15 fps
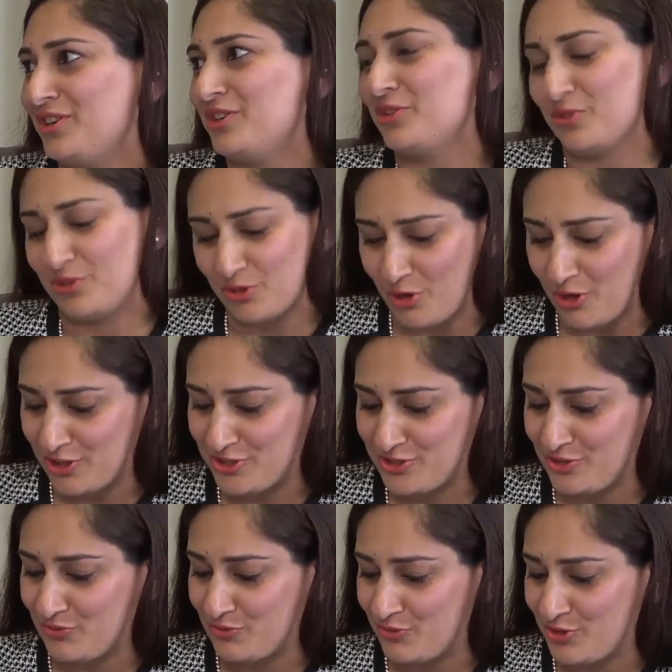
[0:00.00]
Your knowledge
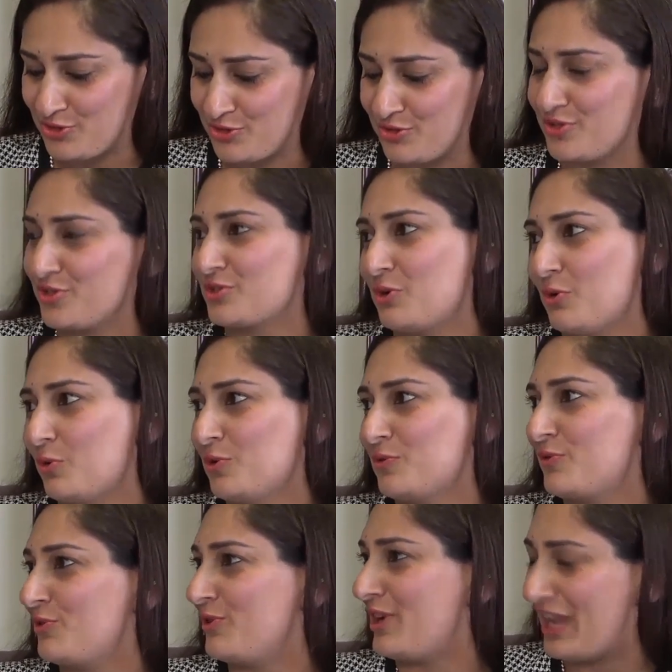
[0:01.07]
and vision is gold
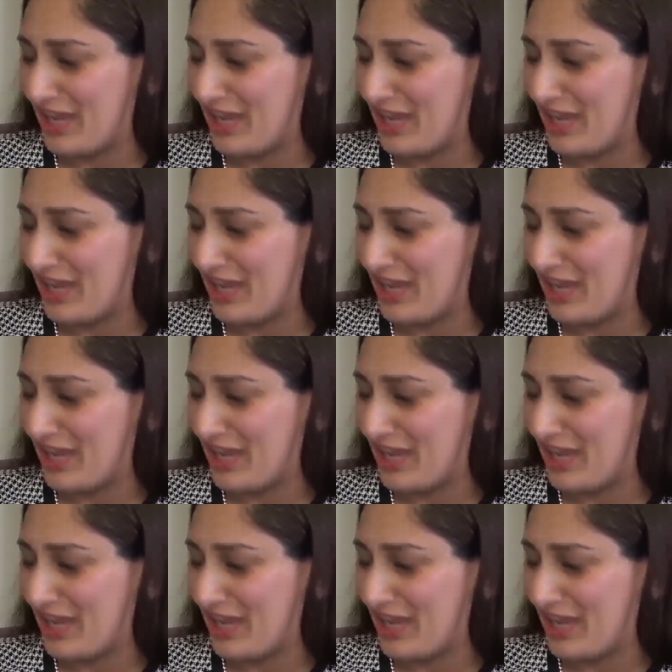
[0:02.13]
for